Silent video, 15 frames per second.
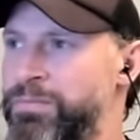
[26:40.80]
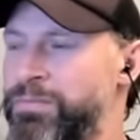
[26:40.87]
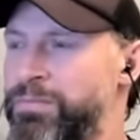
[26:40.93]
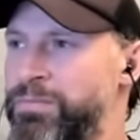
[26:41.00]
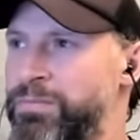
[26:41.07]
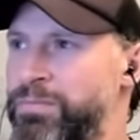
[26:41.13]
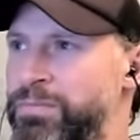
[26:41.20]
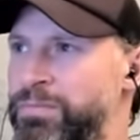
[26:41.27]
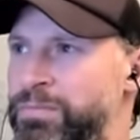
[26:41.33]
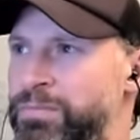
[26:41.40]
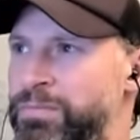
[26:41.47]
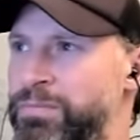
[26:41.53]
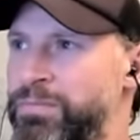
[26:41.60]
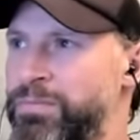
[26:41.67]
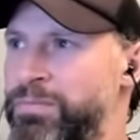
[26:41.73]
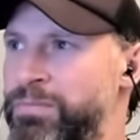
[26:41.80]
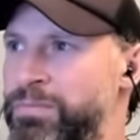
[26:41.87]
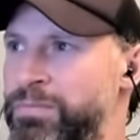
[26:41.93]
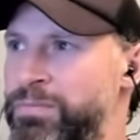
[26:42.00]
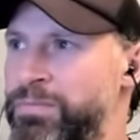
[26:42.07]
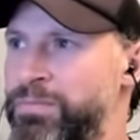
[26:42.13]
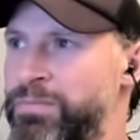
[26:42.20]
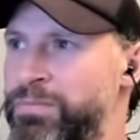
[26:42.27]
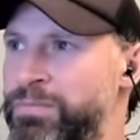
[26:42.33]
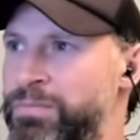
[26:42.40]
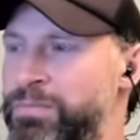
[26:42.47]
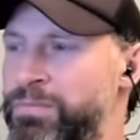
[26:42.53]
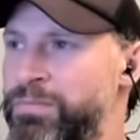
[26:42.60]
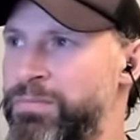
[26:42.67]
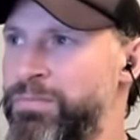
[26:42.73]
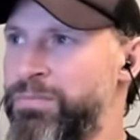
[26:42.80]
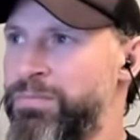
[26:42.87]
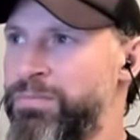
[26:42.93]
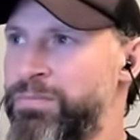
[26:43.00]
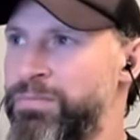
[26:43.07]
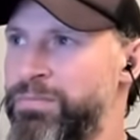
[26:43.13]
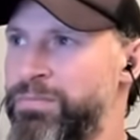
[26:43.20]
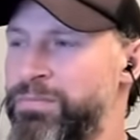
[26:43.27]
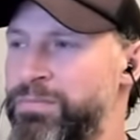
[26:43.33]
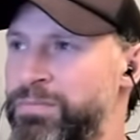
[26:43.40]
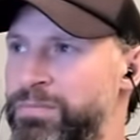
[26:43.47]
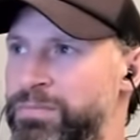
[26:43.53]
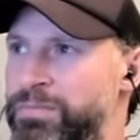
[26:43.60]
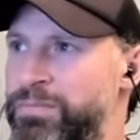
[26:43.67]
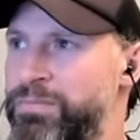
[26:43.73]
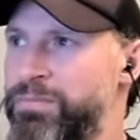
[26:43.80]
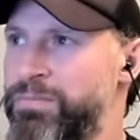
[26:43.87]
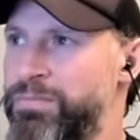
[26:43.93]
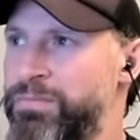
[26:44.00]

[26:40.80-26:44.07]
(not speaking)